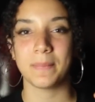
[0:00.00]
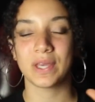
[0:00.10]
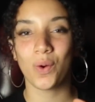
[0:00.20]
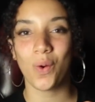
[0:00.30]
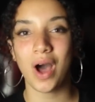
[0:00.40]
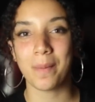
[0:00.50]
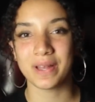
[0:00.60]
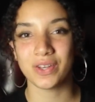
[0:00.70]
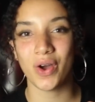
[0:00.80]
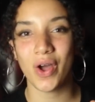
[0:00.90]
be caught up
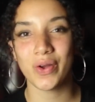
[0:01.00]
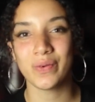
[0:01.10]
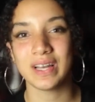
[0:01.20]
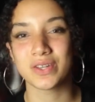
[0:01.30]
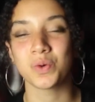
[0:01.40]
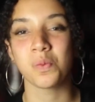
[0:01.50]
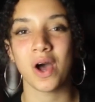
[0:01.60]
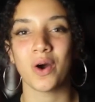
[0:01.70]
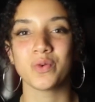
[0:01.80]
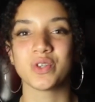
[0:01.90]
in your own little
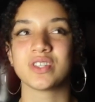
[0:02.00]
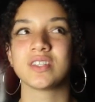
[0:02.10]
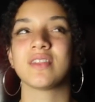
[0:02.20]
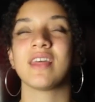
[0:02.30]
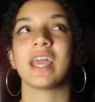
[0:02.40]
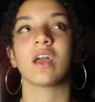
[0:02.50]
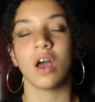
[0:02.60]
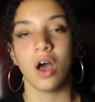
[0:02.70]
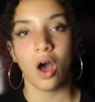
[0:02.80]
world, just to think,